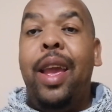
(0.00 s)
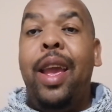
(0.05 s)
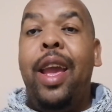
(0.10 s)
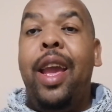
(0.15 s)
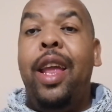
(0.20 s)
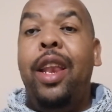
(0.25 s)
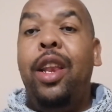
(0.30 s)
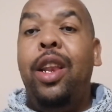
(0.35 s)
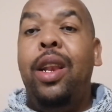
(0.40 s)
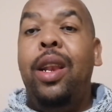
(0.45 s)

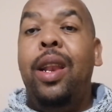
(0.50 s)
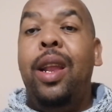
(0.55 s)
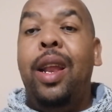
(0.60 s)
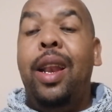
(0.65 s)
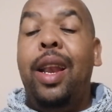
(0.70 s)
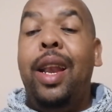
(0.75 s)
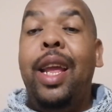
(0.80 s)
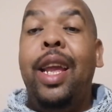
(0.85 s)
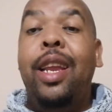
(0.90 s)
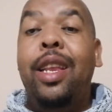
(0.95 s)
and
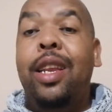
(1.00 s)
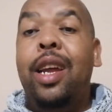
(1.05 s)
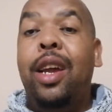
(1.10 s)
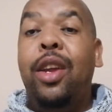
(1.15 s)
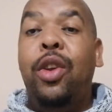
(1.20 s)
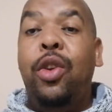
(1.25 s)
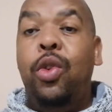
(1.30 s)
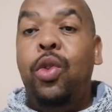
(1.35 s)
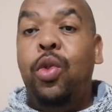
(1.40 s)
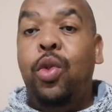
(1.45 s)
later
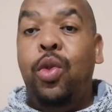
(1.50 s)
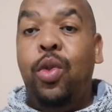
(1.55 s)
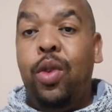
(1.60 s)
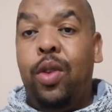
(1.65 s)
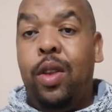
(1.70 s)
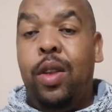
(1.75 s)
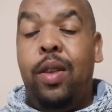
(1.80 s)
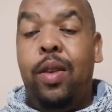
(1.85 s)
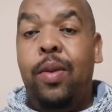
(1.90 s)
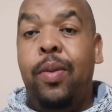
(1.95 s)

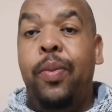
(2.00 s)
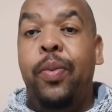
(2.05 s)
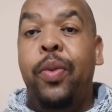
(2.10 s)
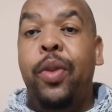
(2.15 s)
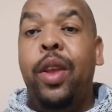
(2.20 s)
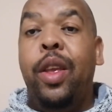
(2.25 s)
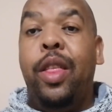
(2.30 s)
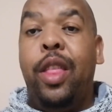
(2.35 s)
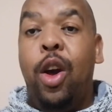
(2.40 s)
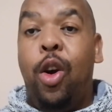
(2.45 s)
use
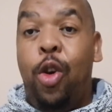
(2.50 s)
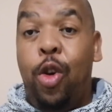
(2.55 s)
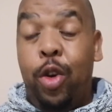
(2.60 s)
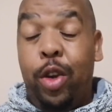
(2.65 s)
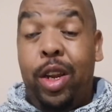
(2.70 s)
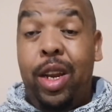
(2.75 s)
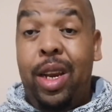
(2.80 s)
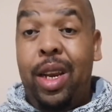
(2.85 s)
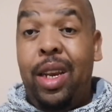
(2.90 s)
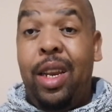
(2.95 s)
the
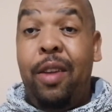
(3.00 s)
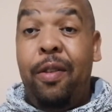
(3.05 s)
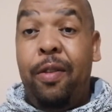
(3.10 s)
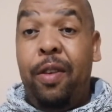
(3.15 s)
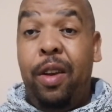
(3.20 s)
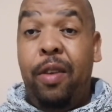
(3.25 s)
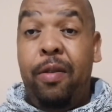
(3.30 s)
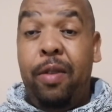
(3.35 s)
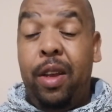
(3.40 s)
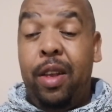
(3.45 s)
alternative
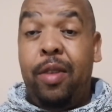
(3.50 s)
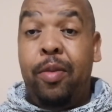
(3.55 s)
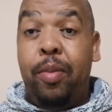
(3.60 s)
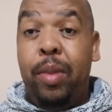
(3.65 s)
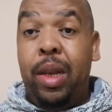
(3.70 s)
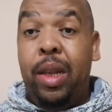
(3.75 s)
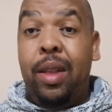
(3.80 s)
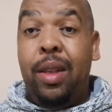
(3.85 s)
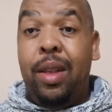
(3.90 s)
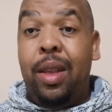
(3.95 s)

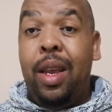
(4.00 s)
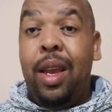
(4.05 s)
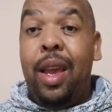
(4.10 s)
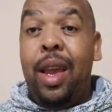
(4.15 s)
investments